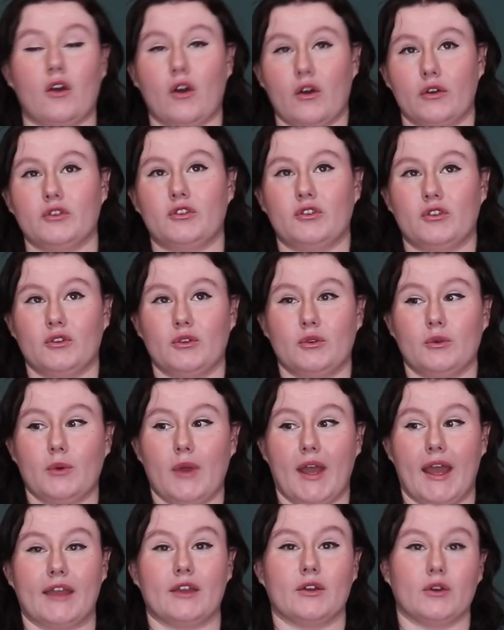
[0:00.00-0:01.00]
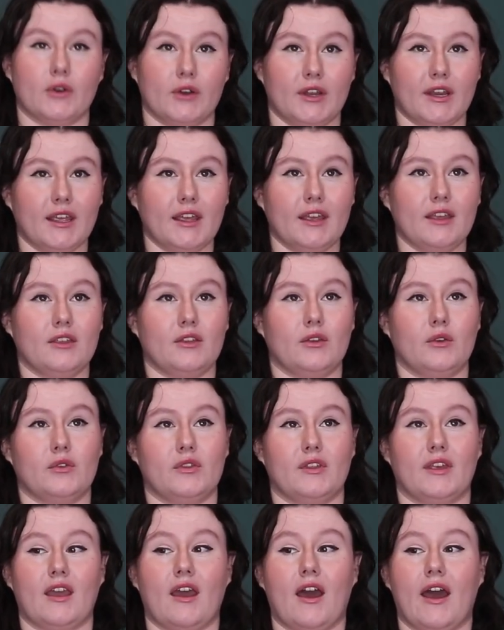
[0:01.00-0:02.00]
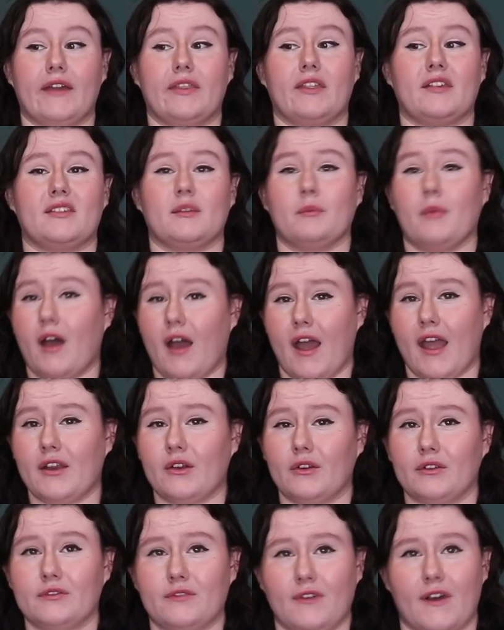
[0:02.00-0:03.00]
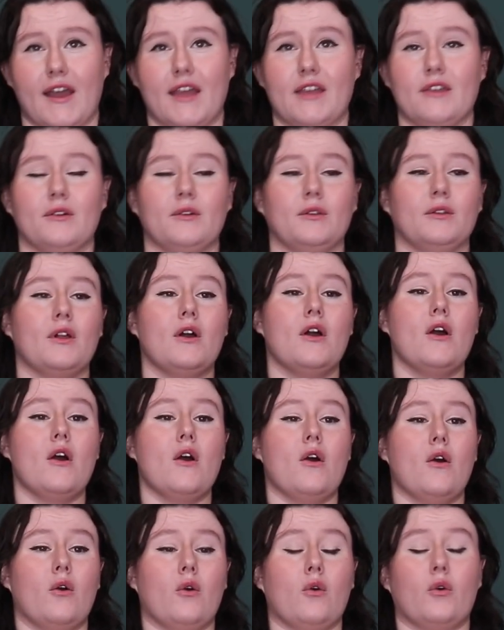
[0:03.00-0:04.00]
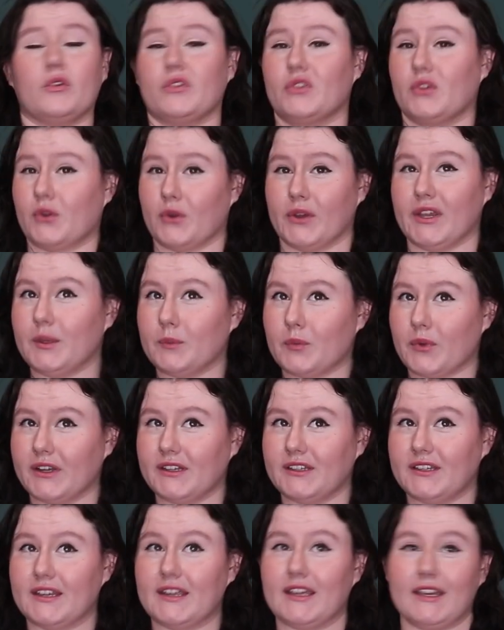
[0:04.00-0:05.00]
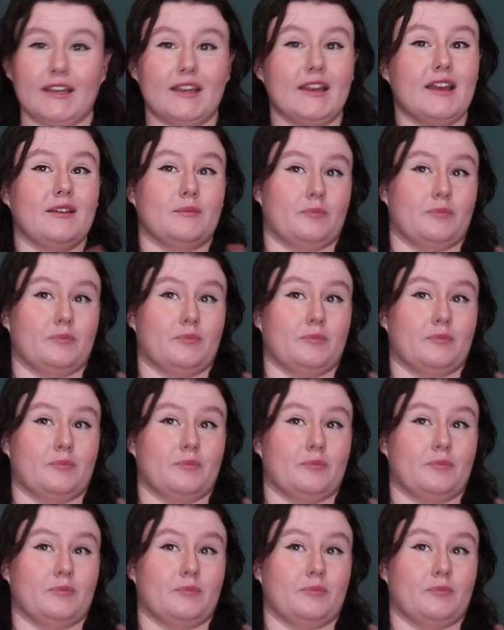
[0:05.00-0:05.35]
onto a hoodie using either some iron-on vinyl or screen printing.